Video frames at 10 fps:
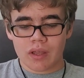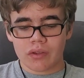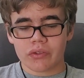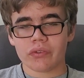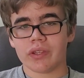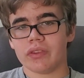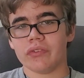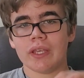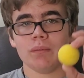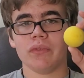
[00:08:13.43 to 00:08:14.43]
this is, like, the
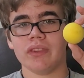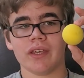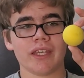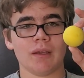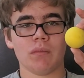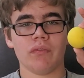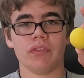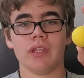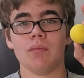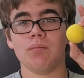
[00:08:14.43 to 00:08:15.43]
same thing that came with
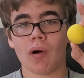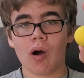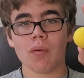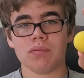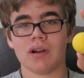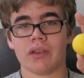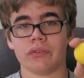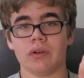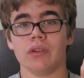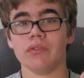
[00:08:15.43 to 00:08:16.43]
the ball
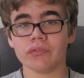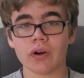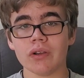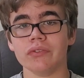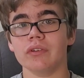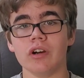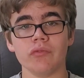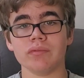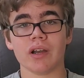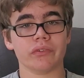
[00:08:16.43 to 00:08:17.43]
blaster, the first
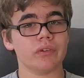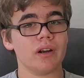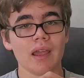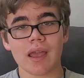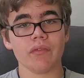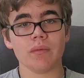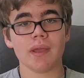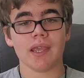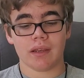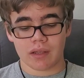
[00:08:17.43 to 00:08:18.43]
Nerf blaster ever
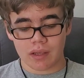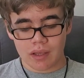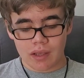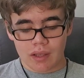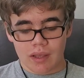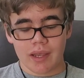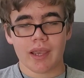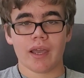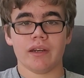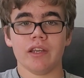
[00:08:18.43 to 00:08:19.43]
made.
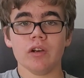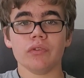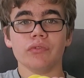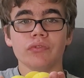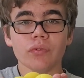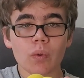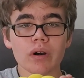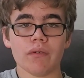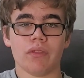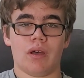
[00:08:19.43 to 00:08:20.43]
And here's
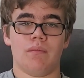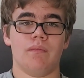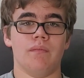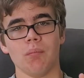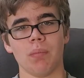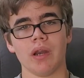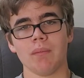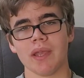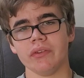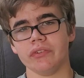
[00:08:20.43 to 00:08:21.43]
4 of them. But it
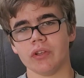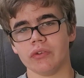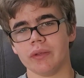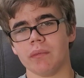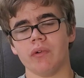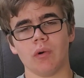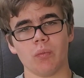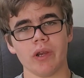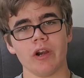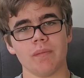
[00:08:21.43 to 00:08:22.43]
may still seem a little
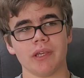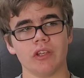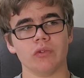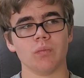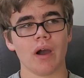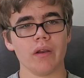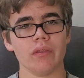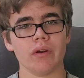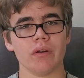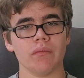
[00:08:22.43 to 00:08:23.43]
weird, because why are
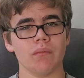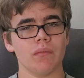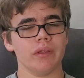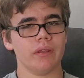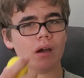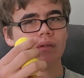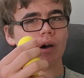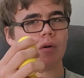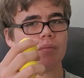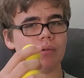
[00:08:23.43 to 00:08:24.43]
there
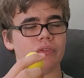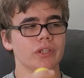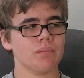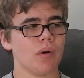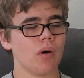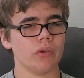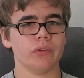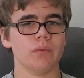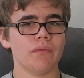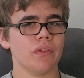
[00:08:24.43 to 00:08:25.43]
yellow ballistic
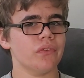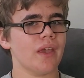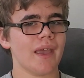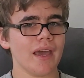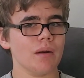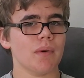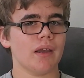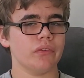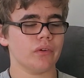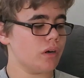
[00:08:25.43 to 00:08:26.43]
balls with this
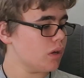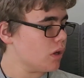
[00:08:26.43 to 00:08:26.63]
Atomizer?